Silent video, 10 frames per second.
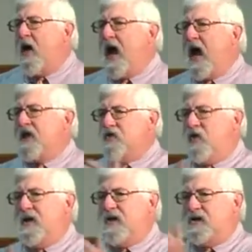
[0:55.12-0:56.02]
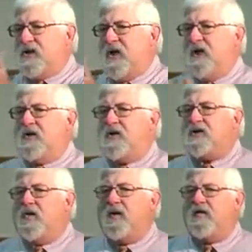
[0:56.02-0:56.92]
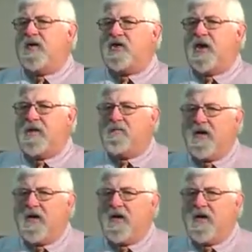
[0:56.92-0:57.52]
as we studied the story of the sheep,